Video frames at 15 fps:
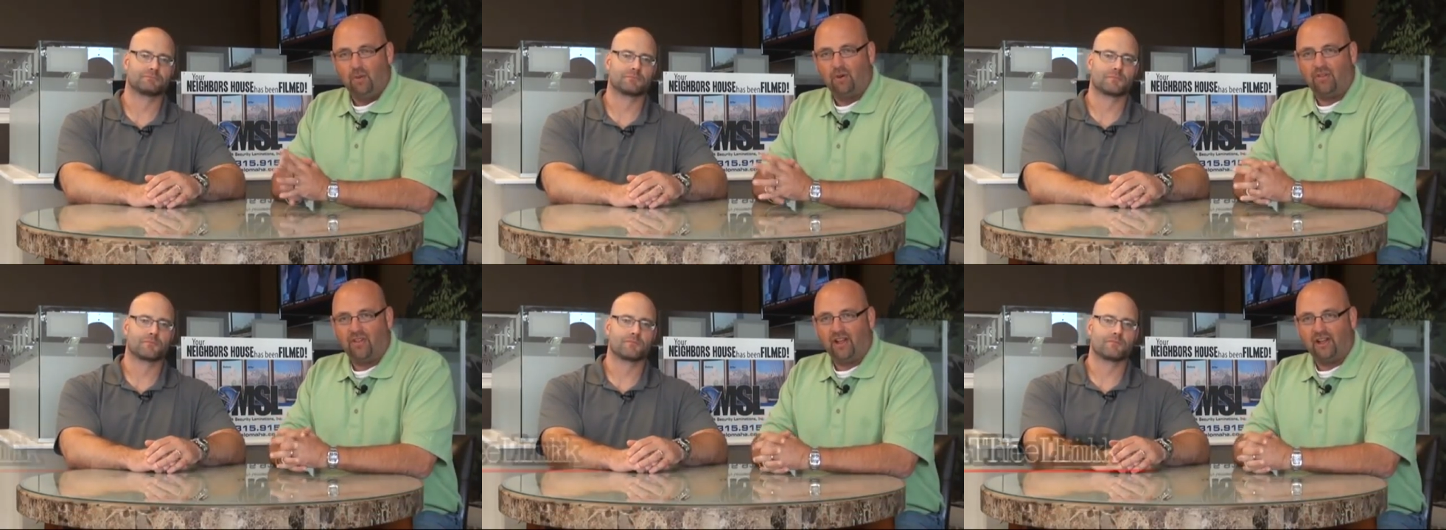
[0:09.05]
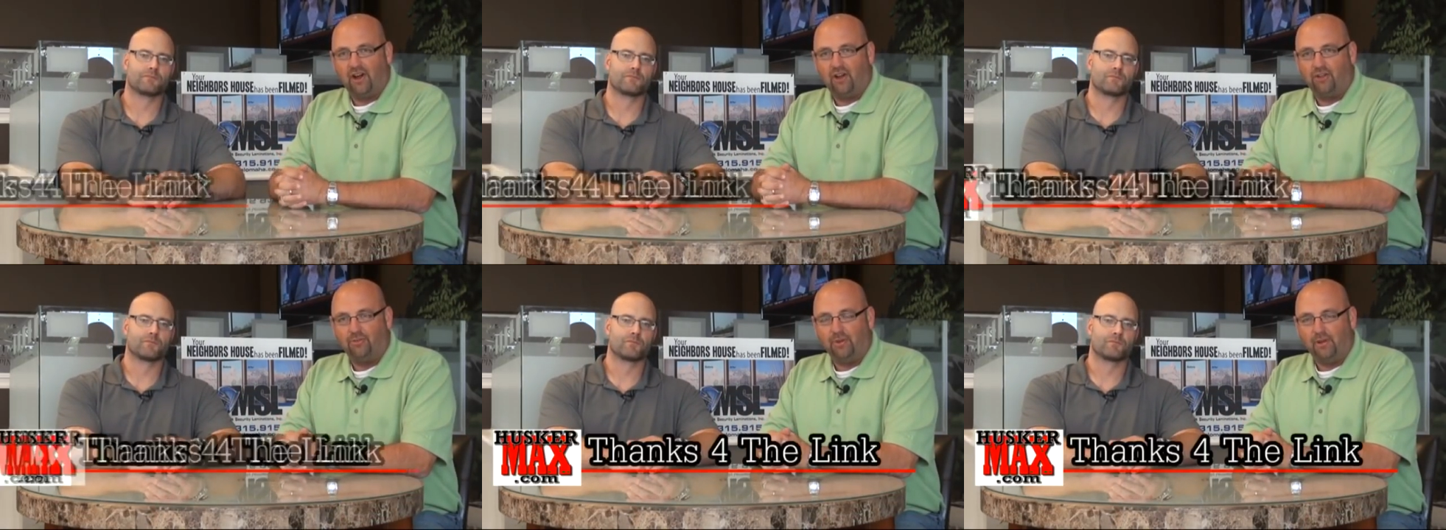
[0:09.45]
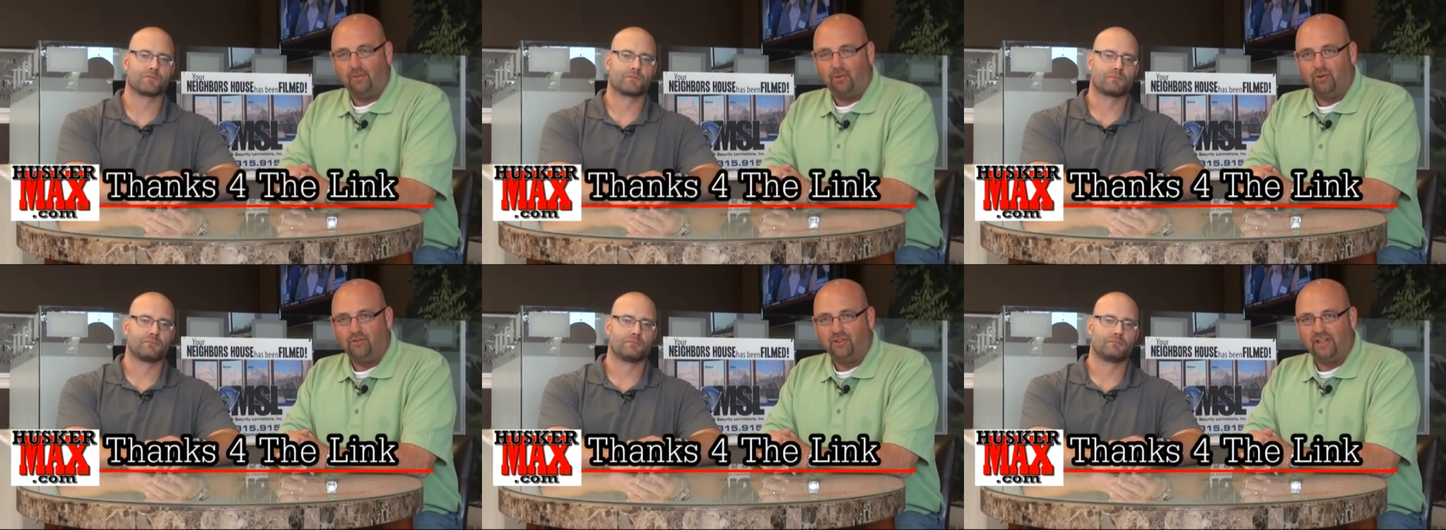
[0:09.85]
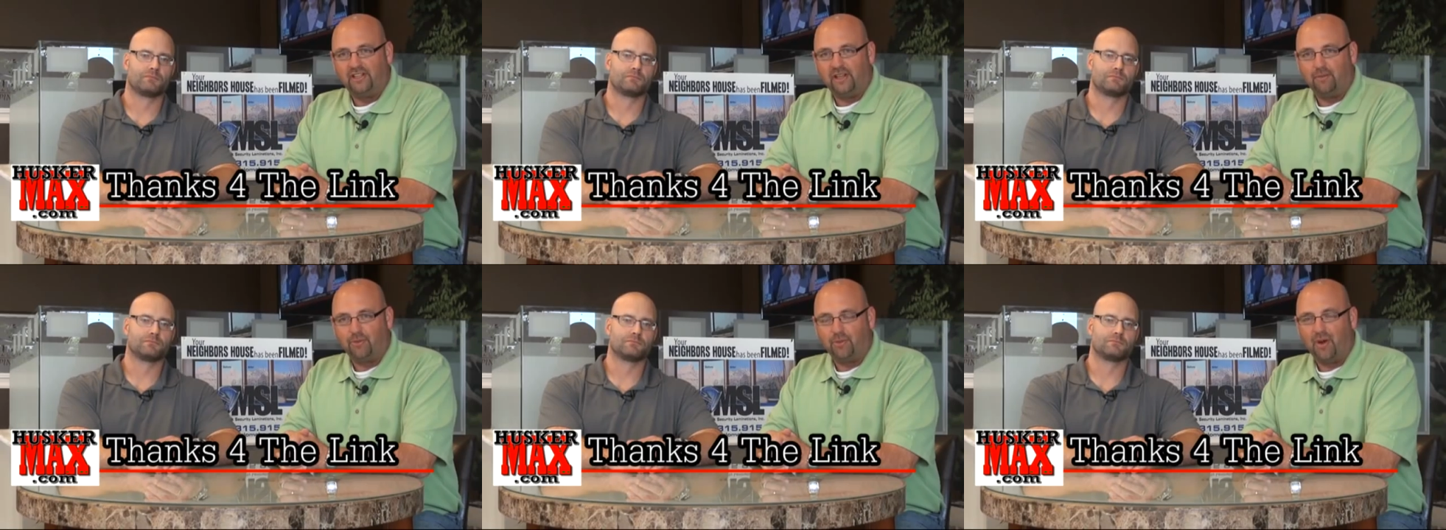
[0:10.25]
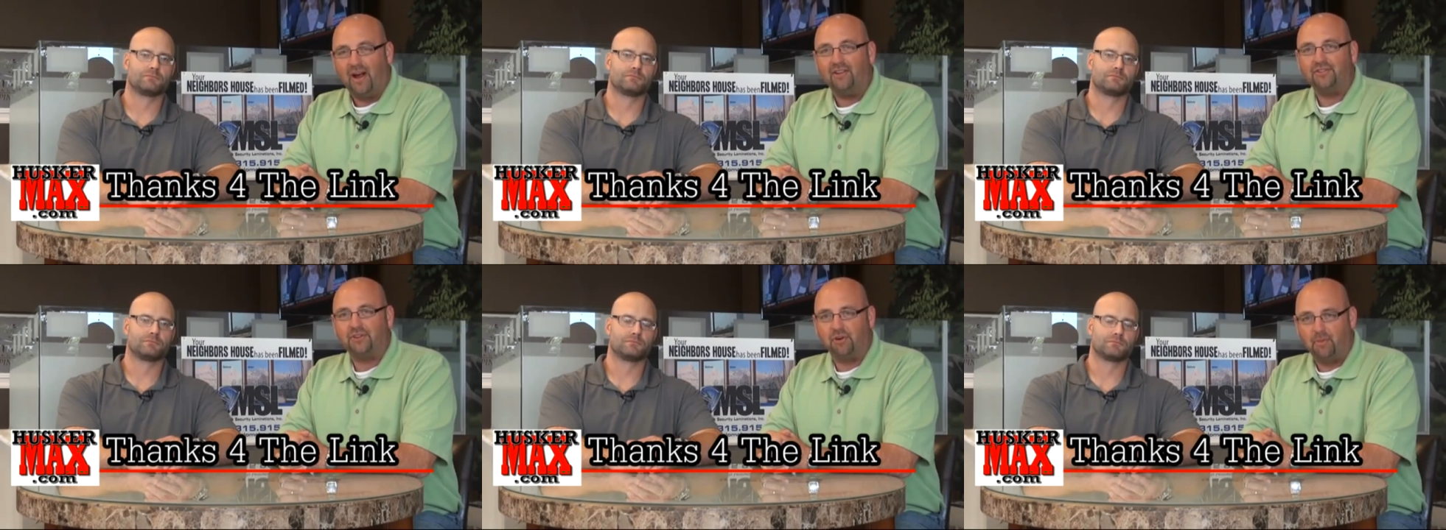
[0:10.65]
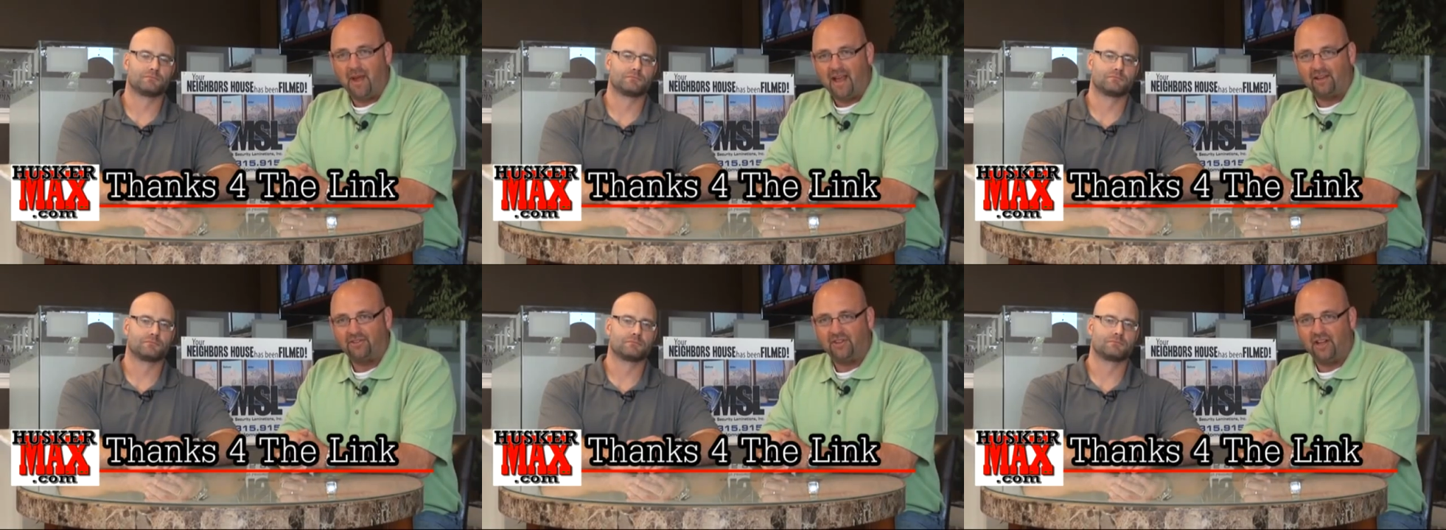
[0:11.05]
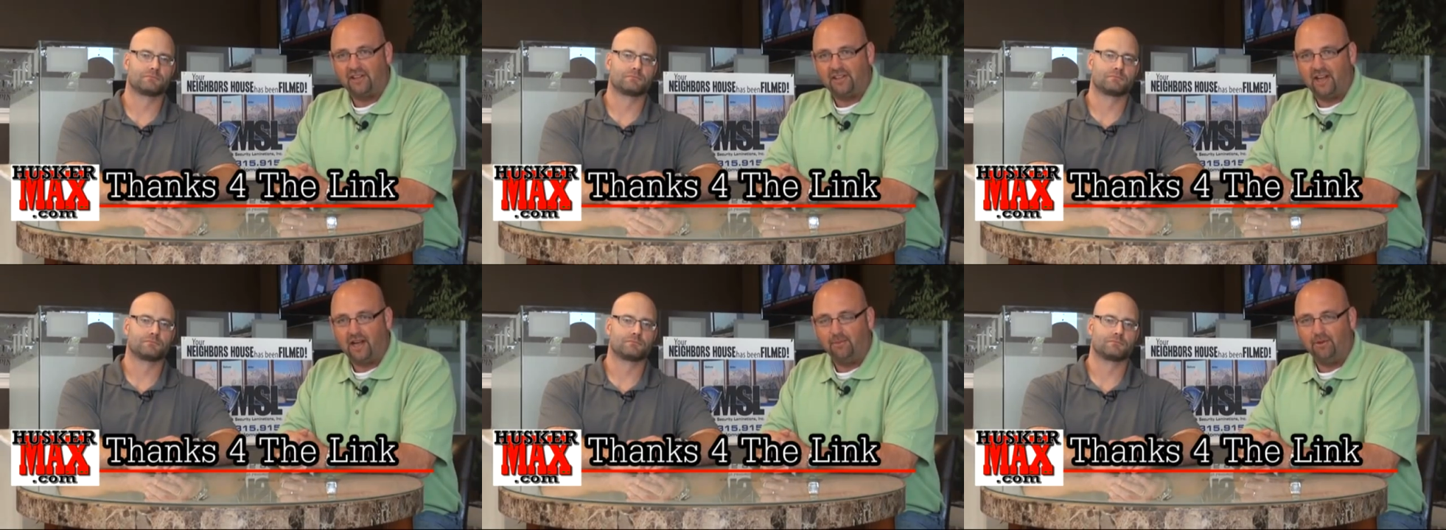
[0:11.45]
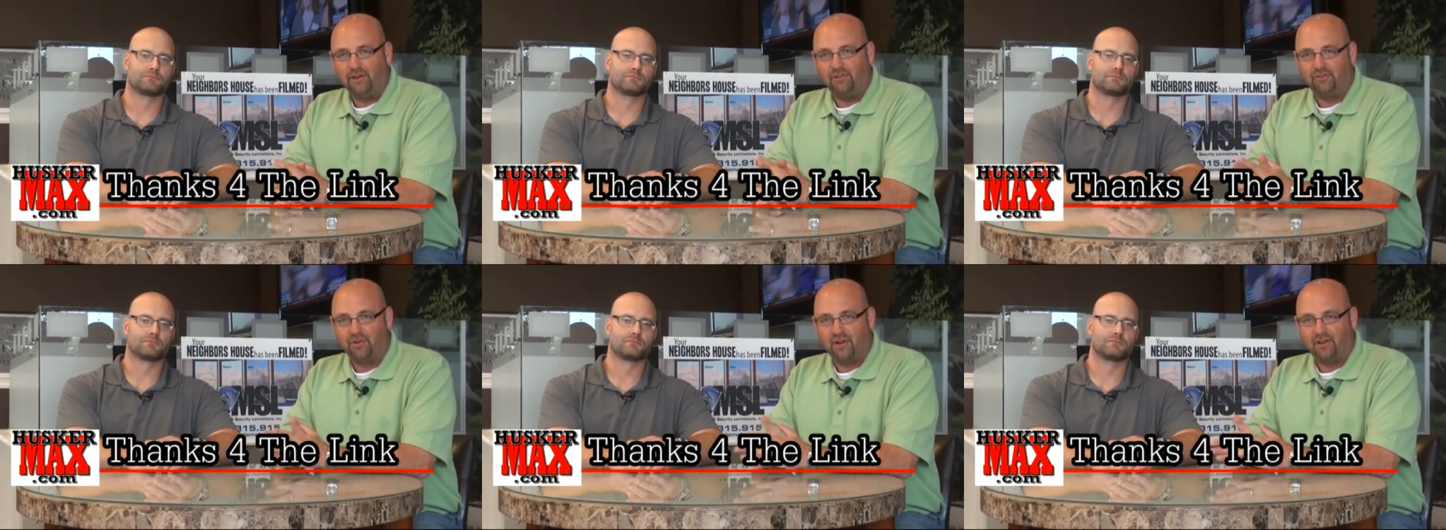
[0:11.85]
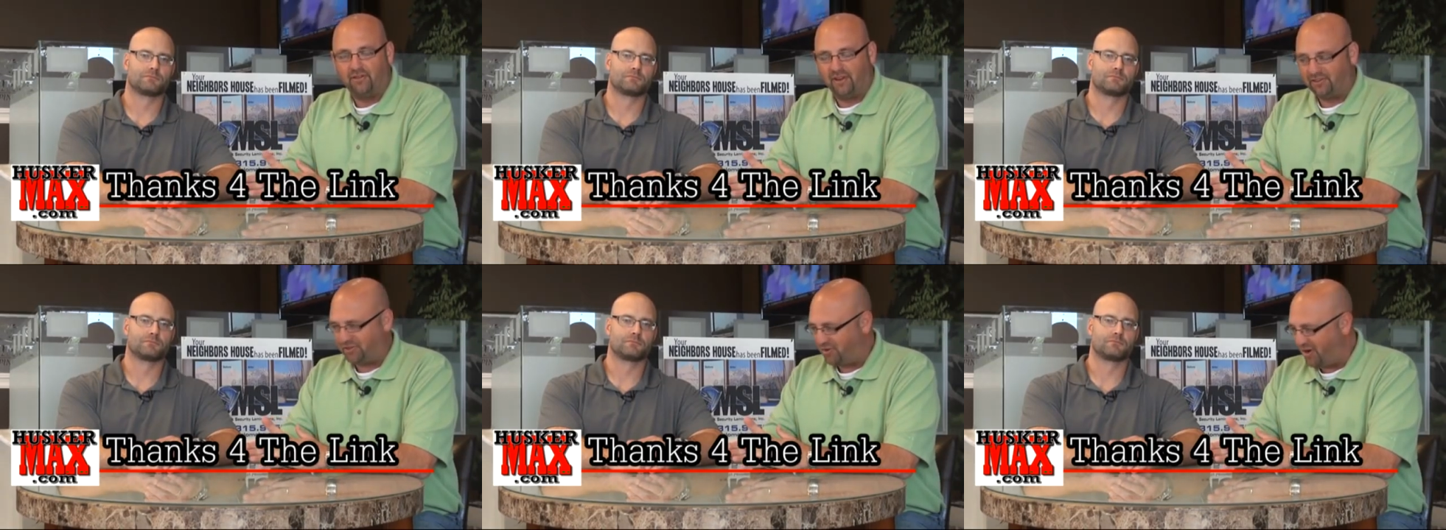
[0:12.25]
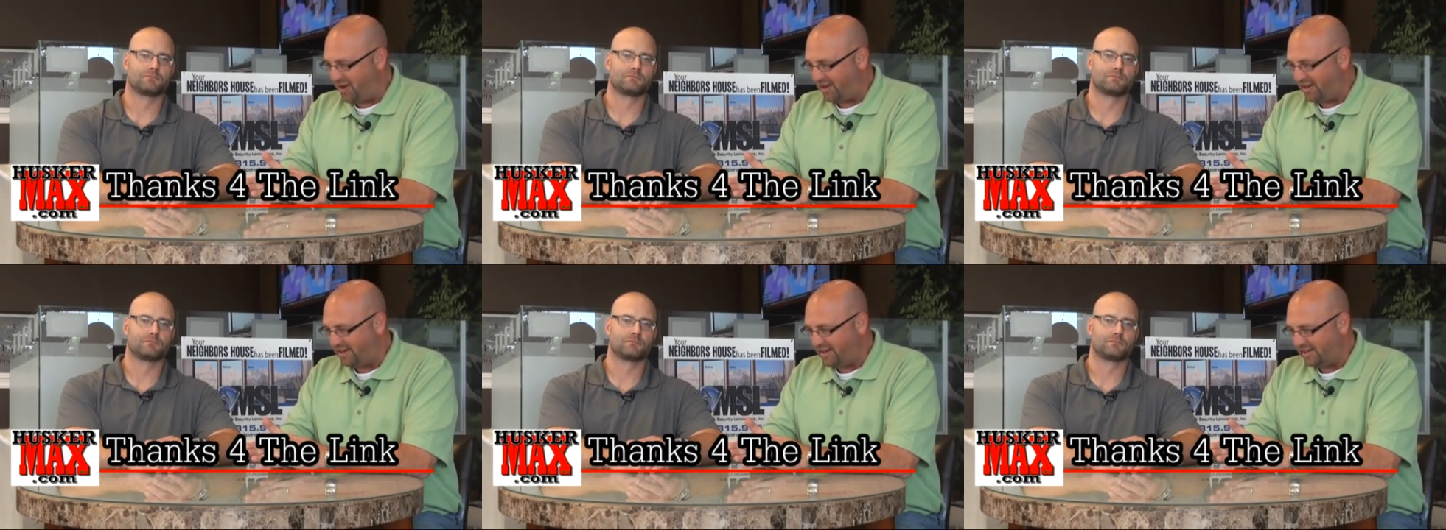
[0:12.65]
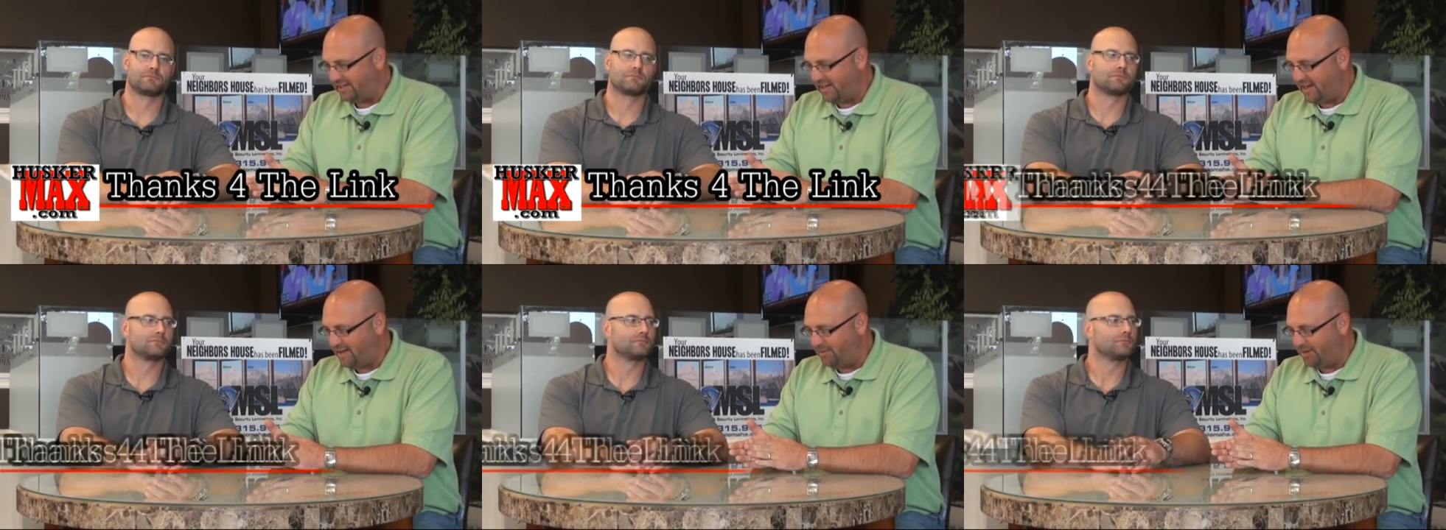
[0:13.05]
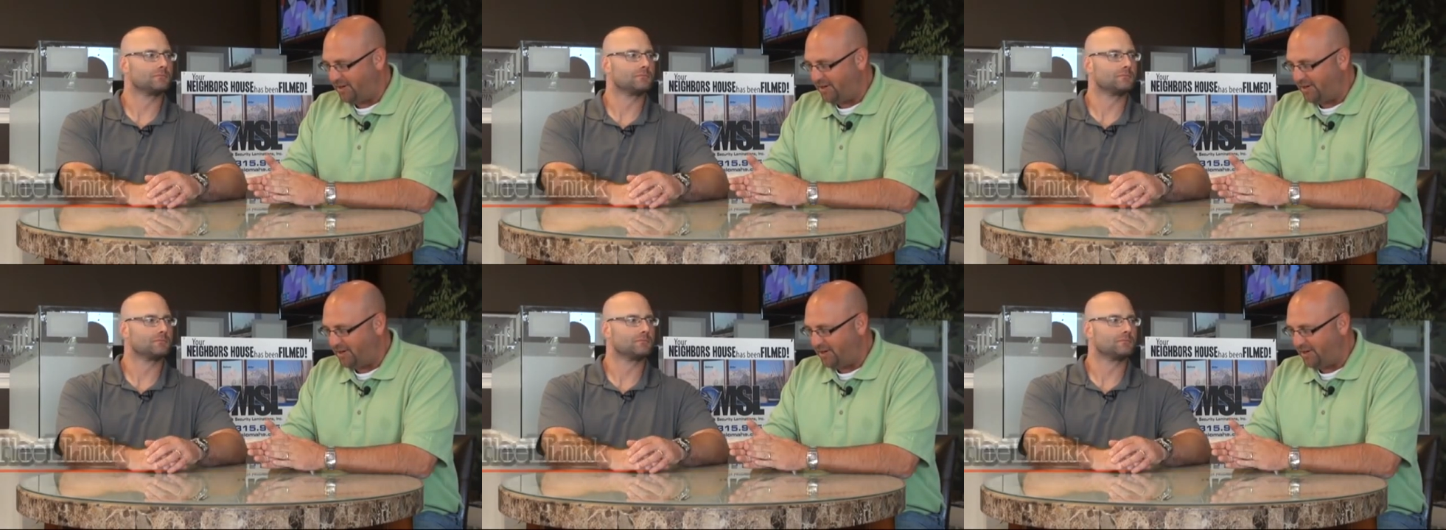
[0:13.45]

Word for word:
Speaker 1: want to thank all the people who have linked up through HuskerMax.com, a good friend of HuskerHawkeye.com.